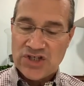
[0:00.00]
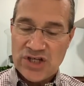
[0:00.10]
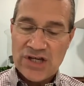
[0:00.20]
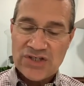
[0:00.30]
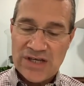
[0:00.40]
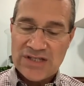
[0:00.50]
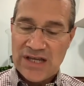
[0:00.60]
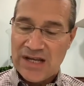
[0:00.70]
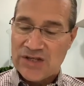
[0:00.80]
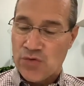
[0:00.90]
just as
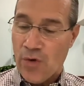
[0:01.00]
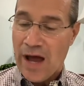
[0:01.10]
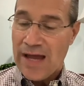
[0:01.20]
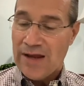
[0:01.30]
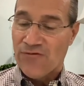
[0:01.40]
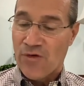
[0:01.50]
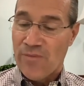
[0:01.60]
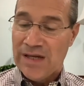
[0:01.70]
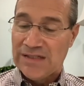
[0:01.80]
it is right for me